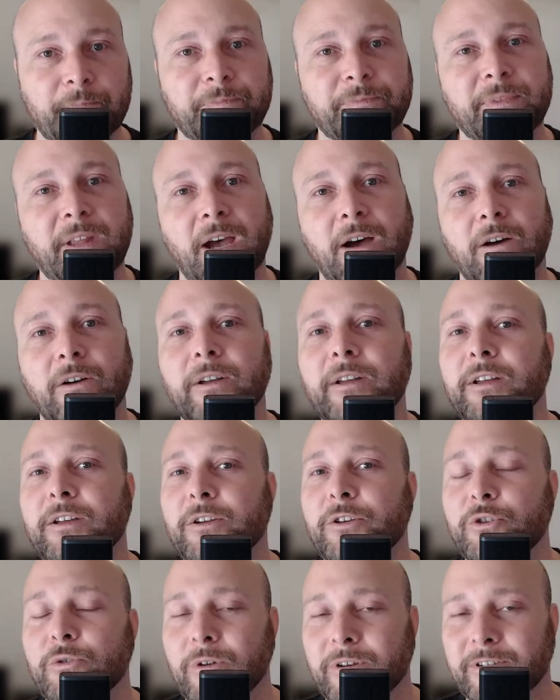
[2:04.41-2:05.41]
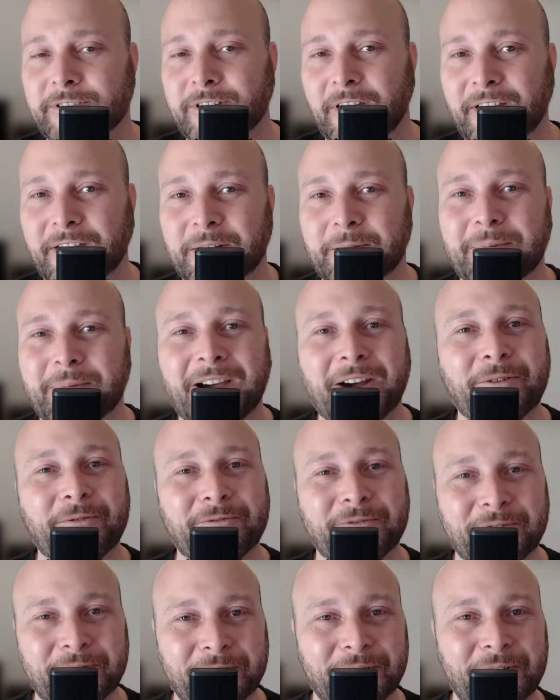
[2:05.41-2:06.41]
Now, you are talking about
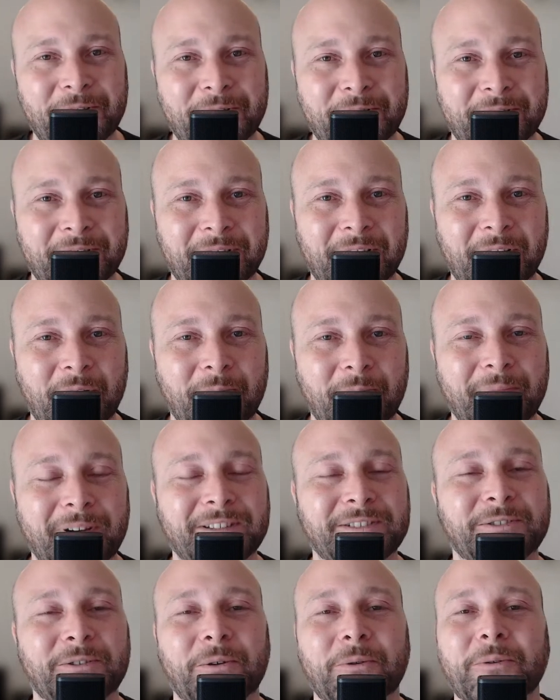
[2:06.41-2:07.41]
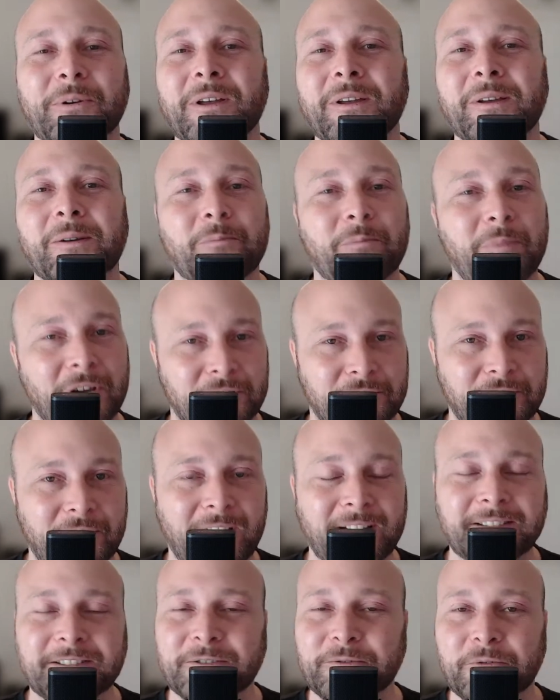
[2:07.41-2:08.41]
rural Oklahoma, so bus
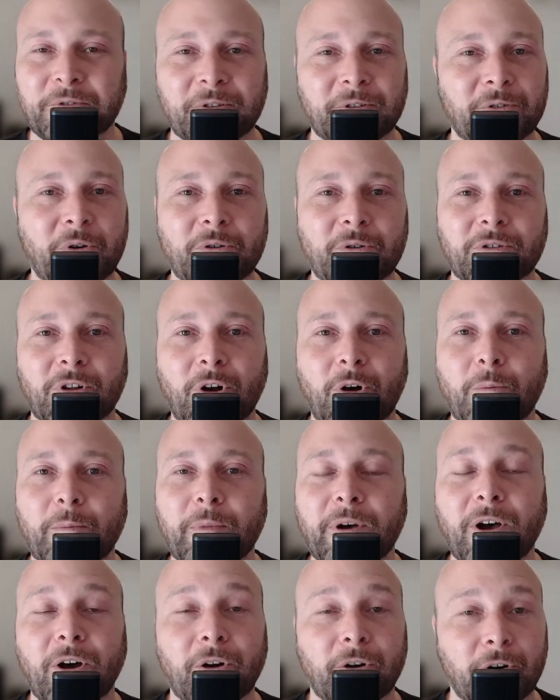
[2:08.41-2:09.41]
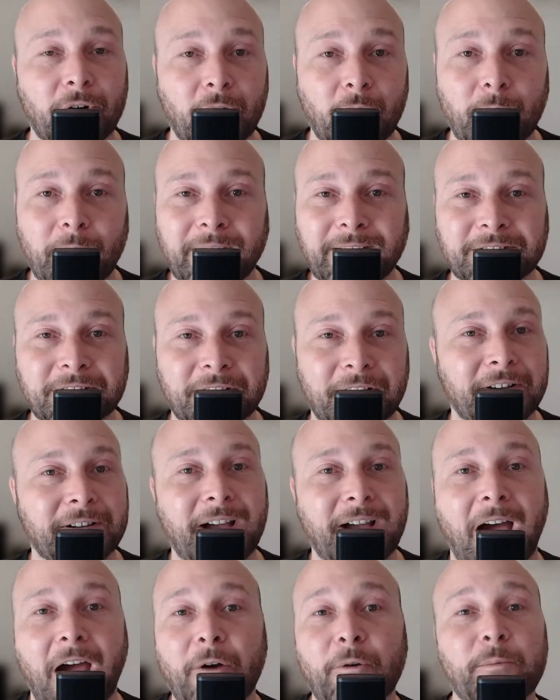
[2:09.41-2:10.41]
rides in rural Oklahoma are always long.
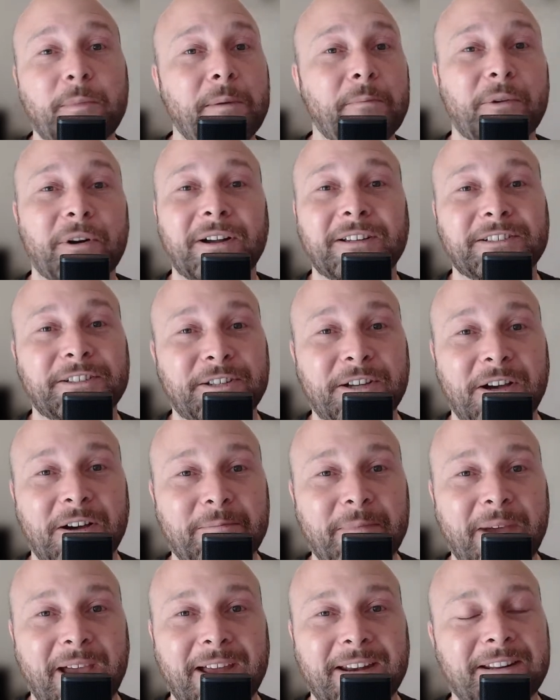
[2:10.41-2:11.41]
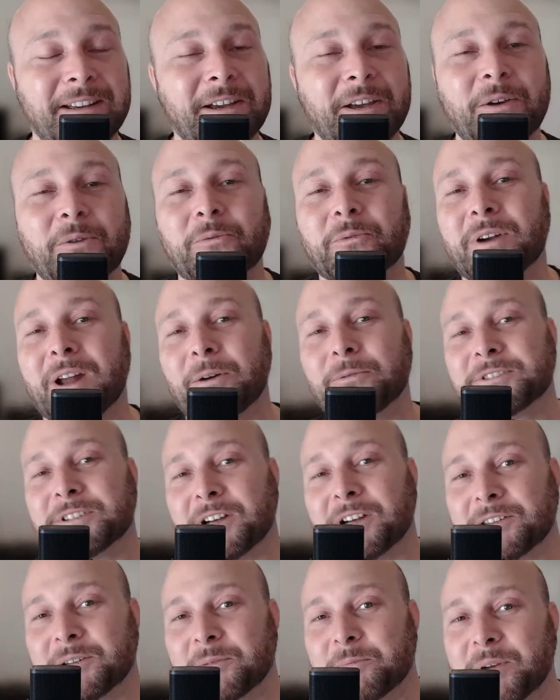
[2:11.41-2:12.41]
I remember as a young man when I was
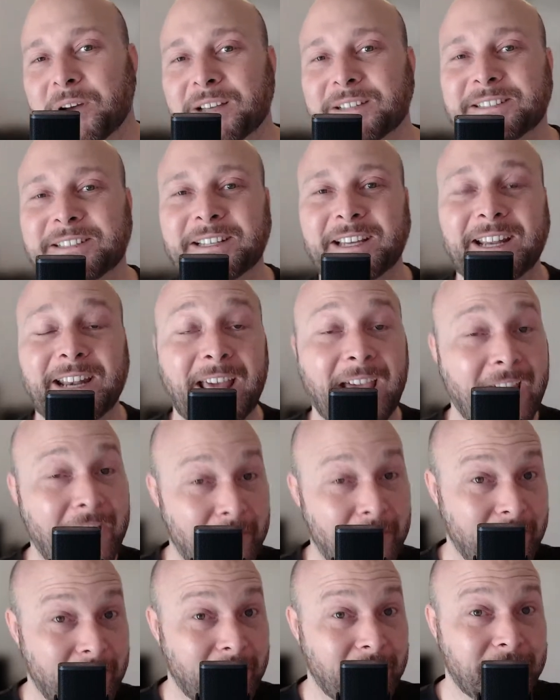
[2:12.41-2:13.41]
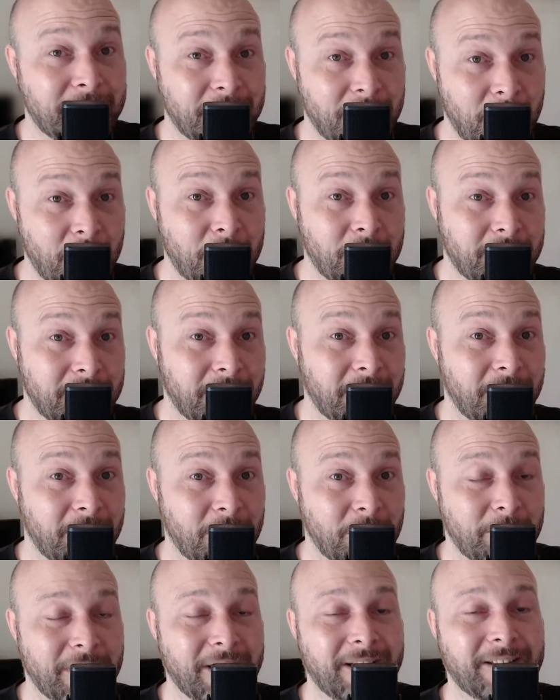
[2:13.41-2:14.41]
on the bus in Hera,
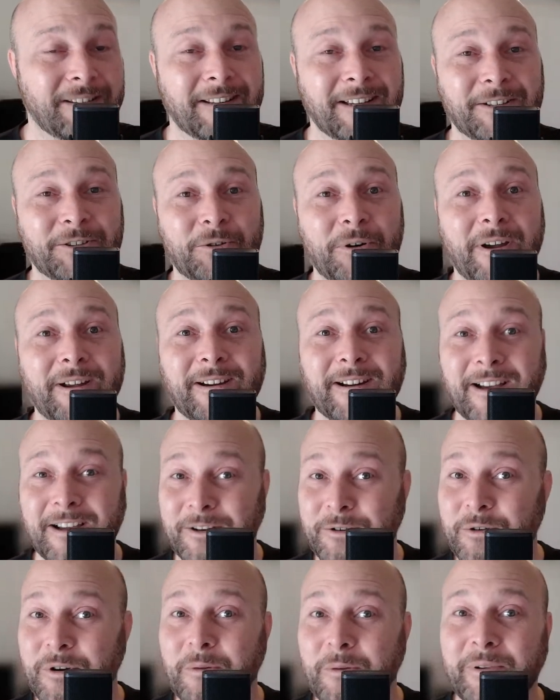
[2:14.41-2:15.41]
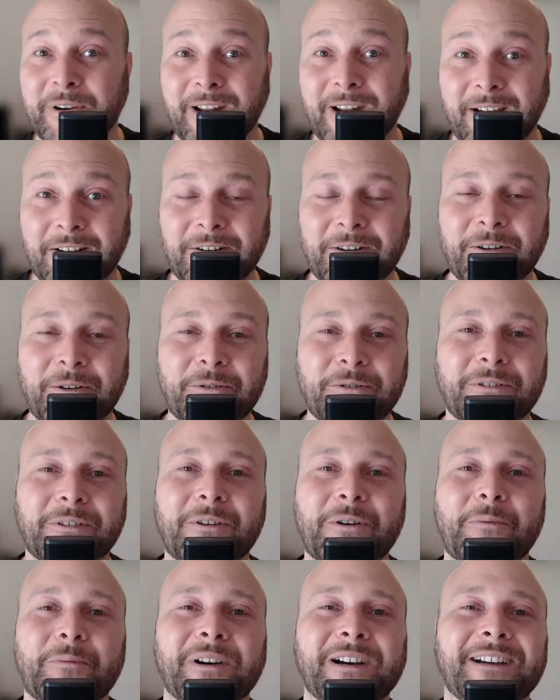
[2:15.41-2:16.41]
Oklahoma. That's right. I grew up in Hera,
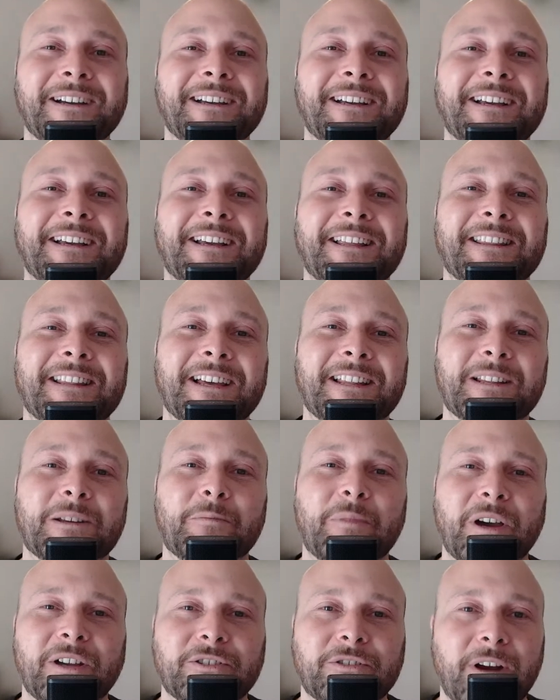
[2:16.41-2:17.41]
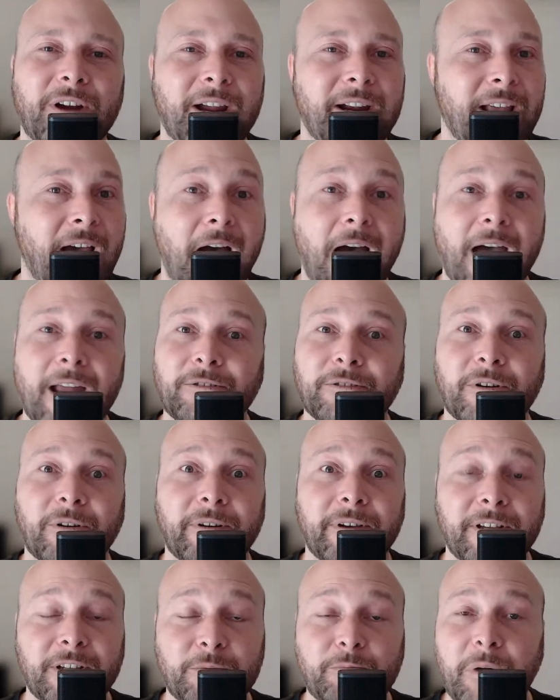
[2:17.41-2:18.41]
Oklahoma. That the bus ride, I don't know,
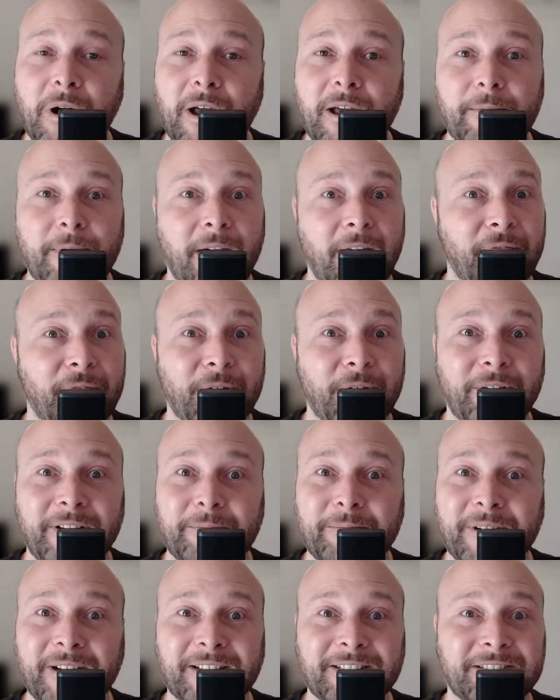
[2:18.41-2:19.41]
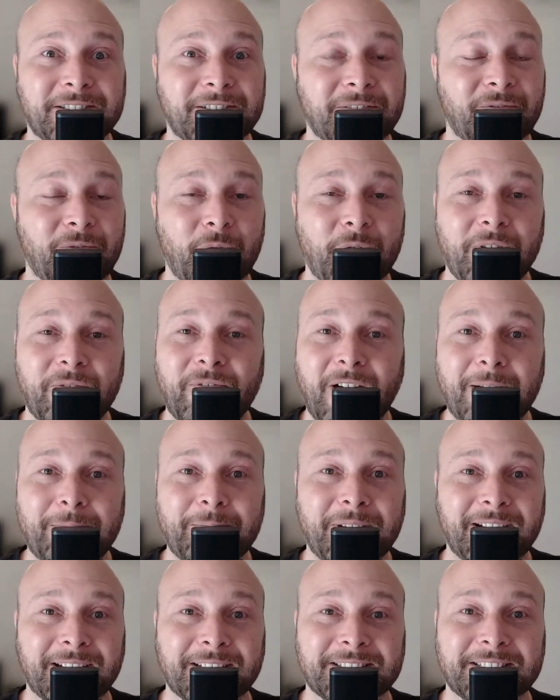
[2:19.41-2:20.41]
is probably about 30 minutes to 45
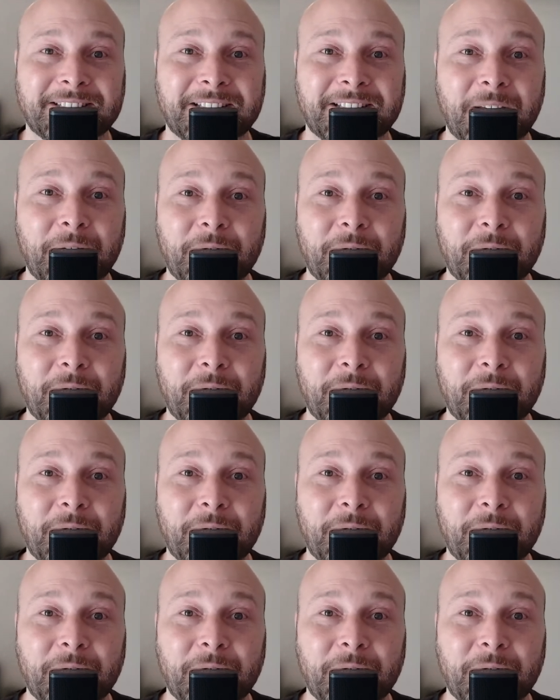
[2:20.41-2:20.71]
minutes.